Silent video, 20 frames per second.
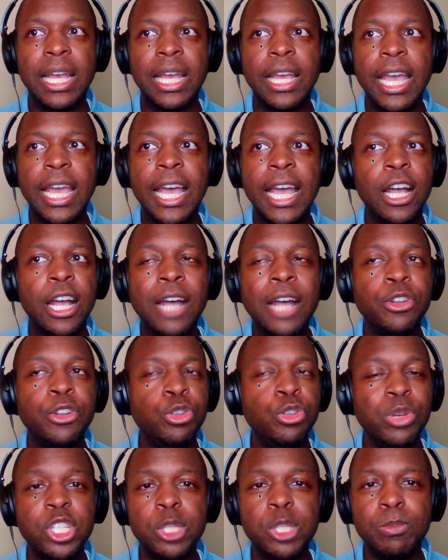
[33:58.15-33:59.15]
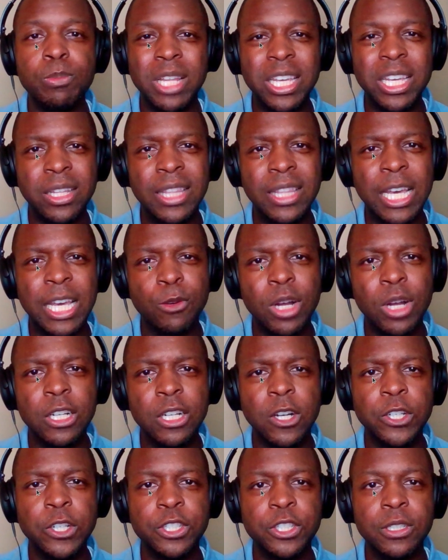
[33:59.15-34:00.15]
how, how do you explain that rock
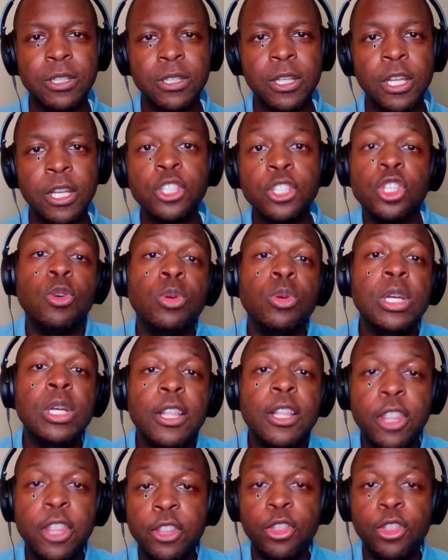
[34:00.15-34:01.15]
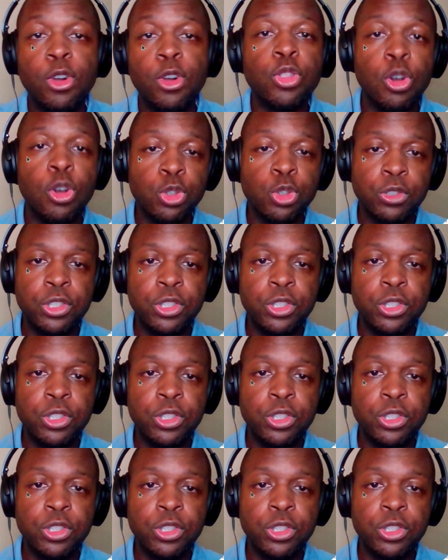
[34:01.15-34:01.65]
arch? So th- those are